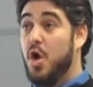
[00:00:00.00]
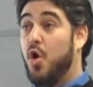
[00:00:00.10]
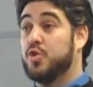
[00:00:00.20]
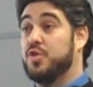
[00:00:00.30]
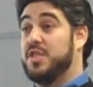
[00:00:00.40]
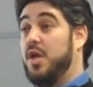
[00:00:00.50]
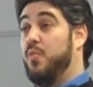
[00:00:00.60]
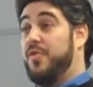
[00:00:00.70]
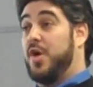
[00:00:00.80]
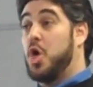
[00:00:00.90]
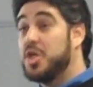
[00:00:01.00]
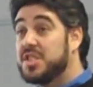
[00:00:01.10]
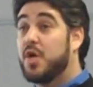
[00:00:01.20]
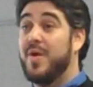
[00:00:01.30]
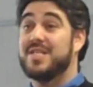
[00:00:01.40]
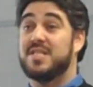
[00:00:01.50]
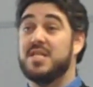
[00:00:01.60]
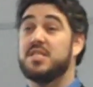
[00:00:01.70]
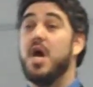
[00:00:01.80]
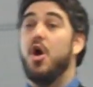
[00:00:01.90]
or to deal with the
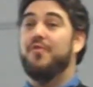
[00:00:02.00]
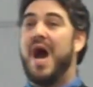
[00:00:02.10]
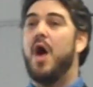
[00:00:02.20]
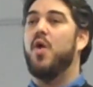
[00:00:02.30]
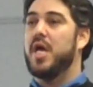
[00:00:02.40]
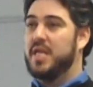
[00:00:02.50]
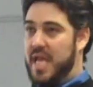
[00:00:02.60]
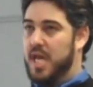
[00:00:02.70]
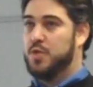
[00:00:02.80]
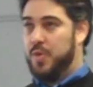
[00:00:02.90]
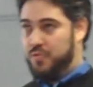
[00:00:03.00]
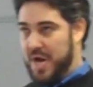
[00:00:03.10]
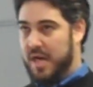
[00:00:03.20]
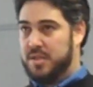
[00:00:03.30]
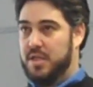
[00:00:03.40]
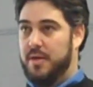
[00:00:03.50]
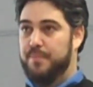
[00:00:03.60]
consequences of how I engage with reality.